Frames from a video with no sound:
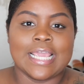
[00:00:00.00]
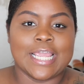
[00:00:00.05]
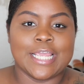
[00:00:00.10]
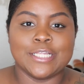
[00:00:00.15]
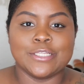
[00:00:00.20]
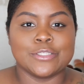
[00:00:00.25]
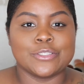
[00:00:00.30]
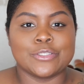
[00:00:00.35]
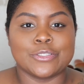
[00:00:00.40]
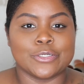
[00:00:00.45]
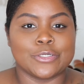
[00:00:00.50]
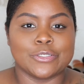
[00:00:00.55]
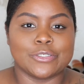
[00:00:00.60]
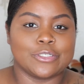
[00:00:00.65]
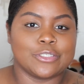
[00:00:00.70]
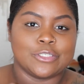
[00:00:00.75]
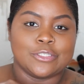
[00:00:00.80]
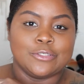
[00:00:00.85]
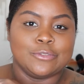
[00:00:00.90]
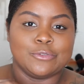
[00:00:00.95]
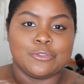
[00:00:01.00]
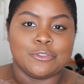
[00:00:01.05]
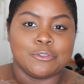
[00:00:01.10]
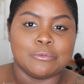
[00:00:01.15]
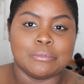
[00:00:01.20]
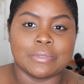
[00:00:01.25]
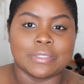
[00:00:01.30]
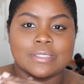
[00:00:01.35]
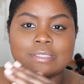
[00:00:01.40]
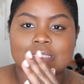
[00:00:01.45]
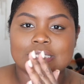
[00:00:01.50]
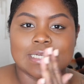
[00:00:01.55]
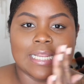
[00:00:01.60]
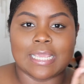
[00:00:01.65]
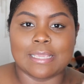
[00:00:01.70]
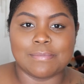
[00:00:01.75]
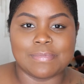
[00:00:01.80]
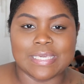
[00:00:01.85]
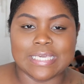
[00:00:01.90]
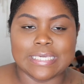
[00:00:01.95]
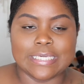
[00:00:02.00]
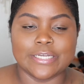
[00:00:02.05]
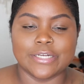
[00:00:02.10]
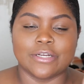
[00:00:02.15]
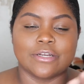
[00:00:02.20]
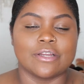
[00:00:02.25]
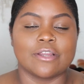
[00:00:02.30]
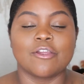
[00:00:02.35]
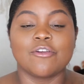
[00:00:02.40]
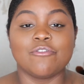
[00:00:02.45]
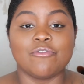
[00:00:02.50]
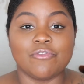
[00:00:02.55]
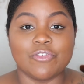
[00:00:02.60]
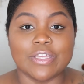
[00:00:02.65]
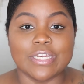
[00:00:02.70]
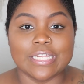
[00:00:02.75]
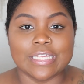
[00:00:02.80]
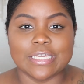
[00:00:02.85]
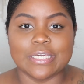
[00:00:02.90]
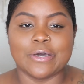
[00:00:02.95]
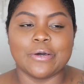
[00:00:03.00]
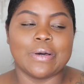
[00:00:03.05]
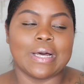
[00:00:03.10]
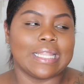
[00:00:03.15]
insert YouTuber's name here video.